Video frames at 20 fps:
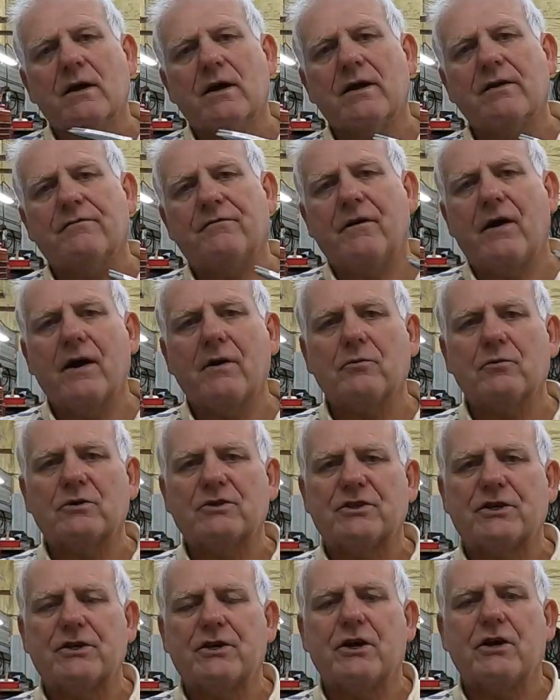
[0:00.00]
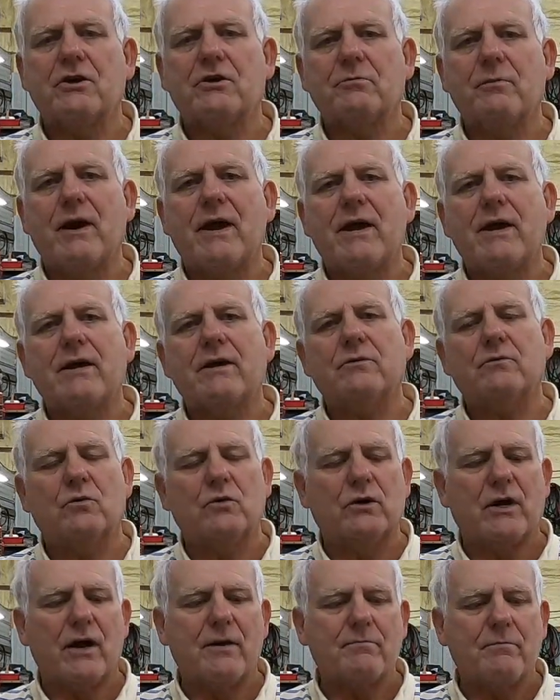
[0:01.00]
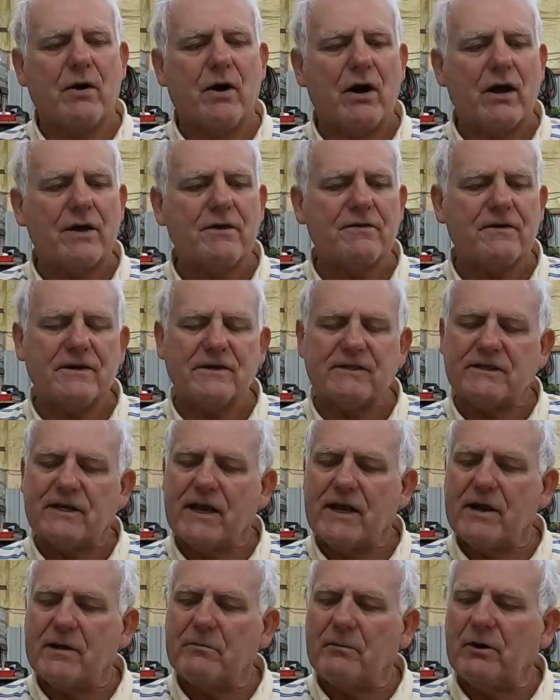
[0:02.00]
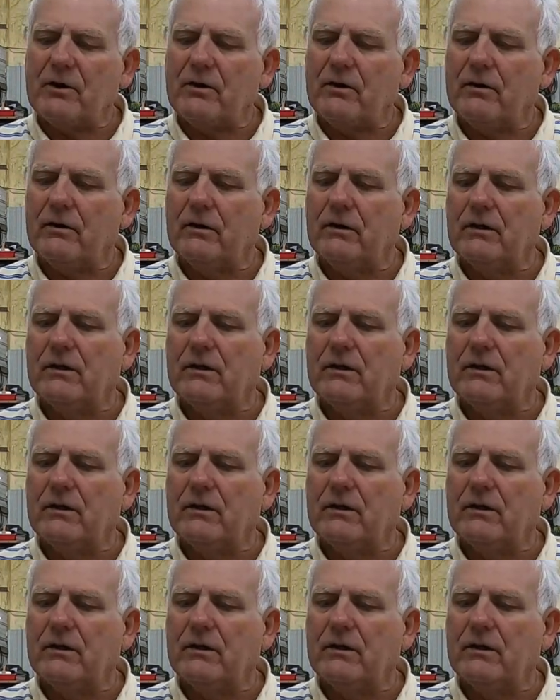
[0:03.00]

If I was a young man, would I buy this hammer?